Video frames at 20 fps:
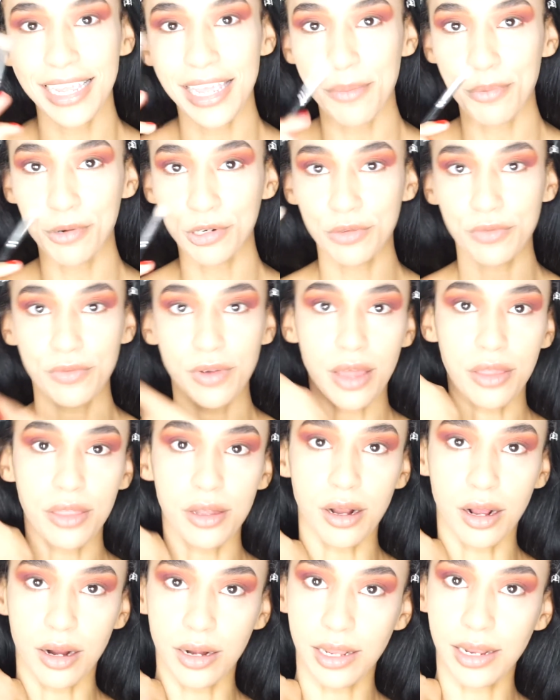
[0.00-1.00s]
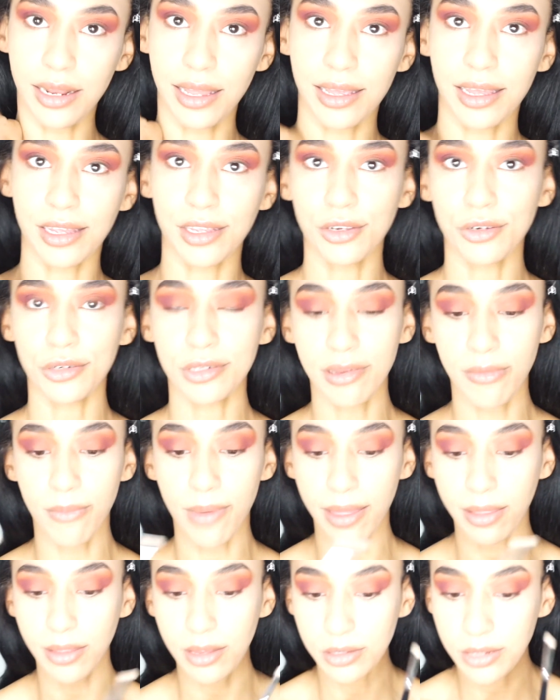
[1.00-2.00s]
a brush with nothing on it like I usually
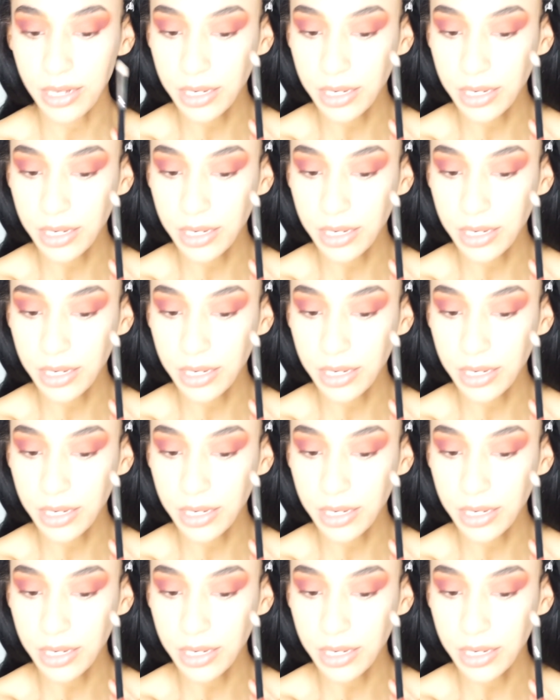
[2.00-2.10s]
will and